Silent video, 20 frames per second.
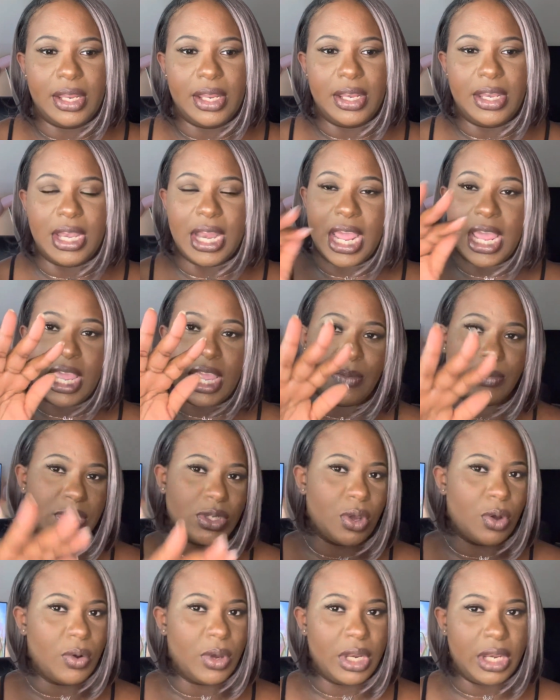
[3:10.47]
names
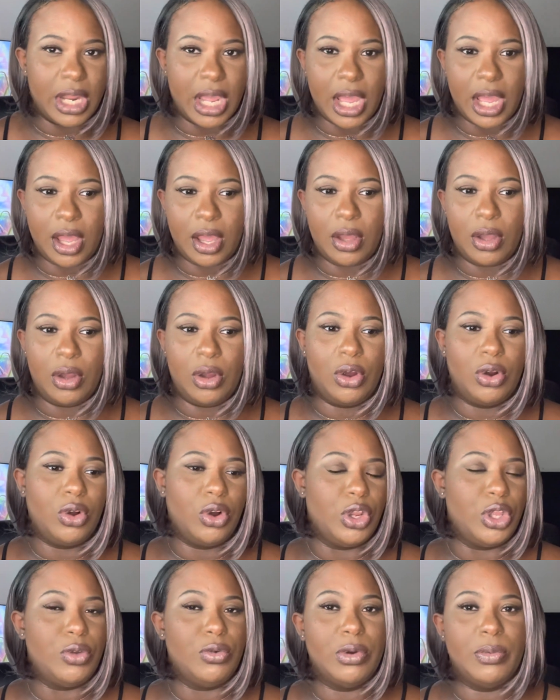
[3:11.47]
going down,
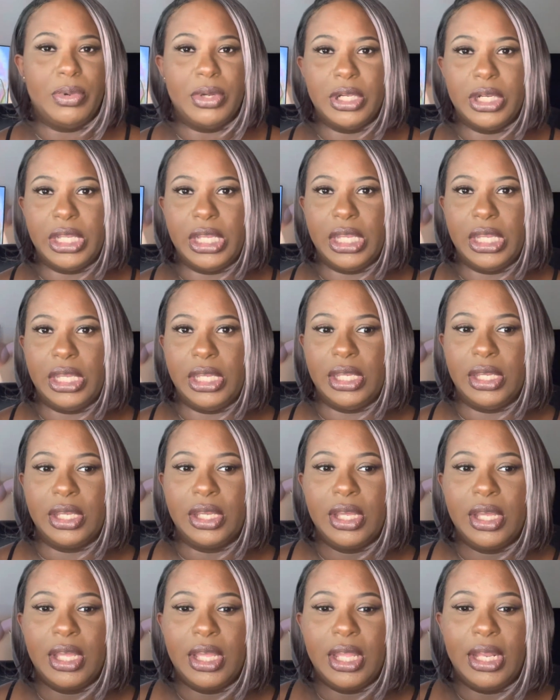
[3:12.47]
or you were putting
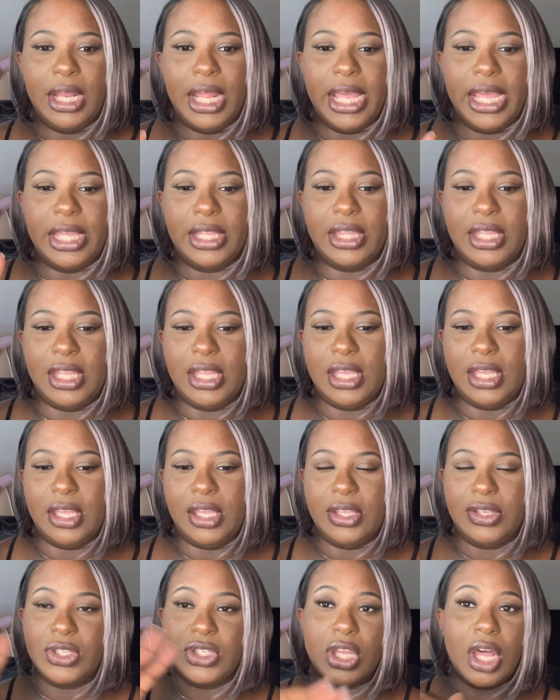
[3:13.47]
like
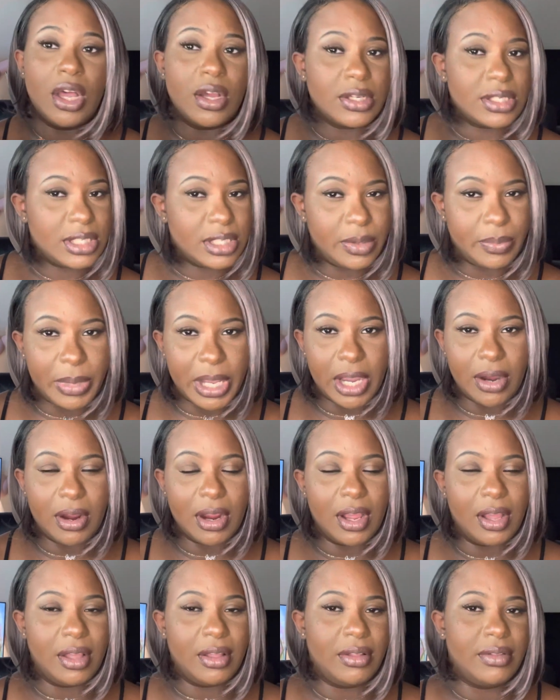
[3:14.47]
the songs in the
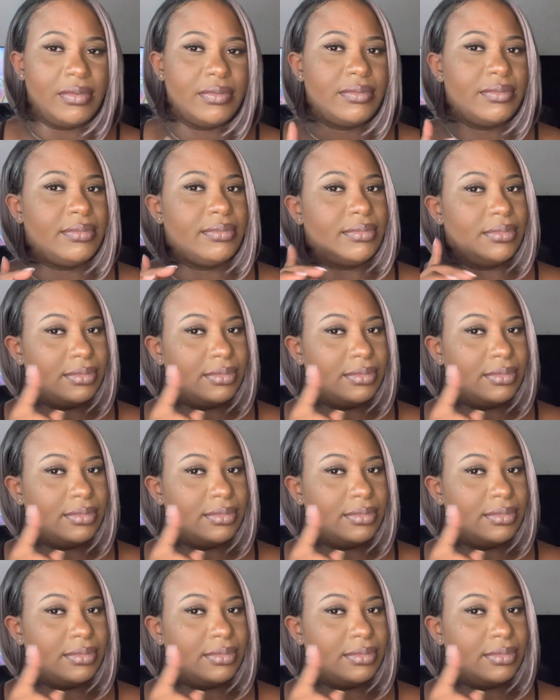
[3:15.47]
background.